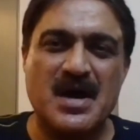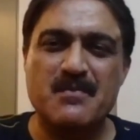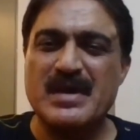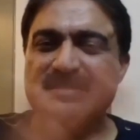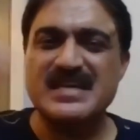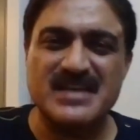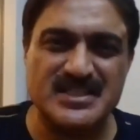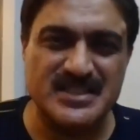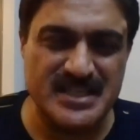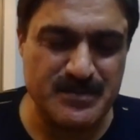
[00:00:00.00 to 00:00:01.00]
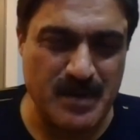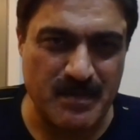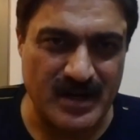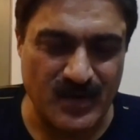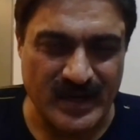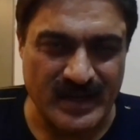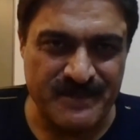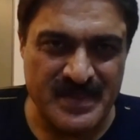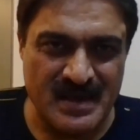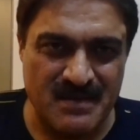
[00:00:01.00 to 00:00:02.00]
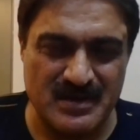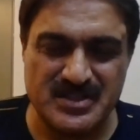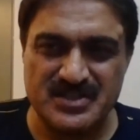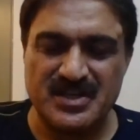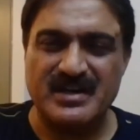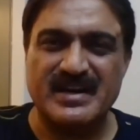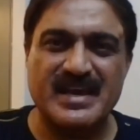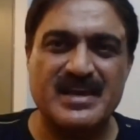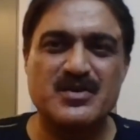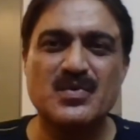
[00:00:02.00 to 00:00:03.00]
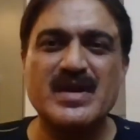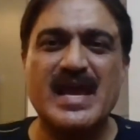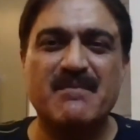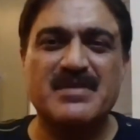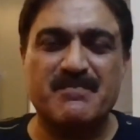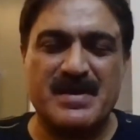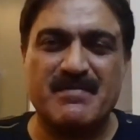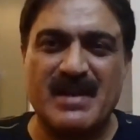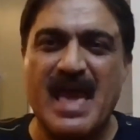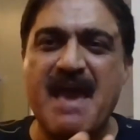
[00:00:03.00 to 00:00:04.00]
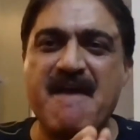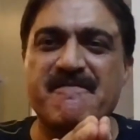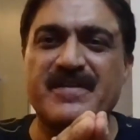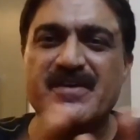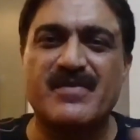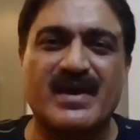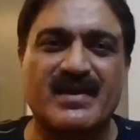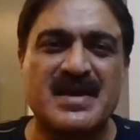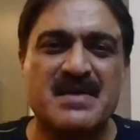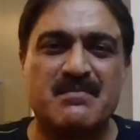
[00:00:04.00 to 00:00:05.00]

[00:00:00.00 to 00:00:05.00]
Amazing tasks these people are doing. Mr. Charday, you name the people everywhere.